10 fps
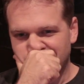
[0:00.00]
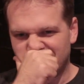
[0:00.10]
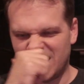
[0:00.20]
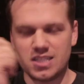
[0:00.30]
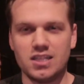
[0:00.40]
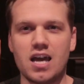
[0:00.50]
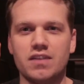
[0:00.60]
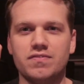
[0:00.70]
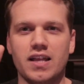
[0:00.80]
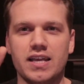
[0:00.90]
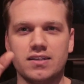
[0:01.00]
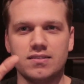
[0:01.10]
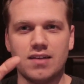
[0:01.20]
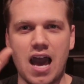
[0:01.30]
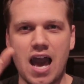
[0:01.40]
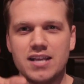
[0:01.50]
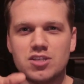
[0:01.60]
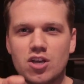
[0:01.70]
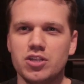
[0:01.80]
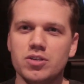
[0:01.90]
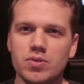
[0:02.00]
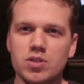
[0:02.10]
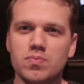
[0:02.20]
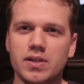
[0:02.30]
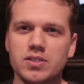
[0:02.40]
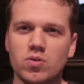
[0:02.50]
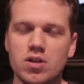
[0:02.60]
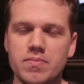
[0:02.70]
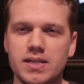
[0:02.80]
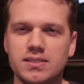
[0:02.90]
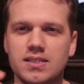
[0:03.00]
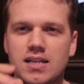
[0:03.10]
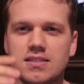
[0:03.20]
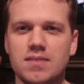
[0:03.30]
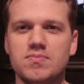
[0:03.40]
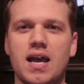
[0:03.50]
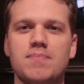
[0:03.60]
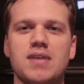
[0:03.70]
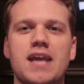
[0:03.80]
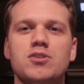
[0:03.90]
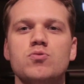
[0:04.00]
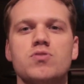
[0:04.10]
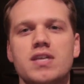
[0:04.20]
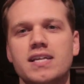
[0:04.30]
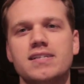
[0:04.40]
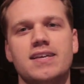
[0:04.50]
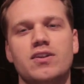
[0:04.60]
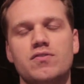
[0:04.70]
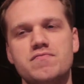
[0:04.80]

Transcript: there's a lot of like eyes on you when you play tournaments, and sometimes I do things that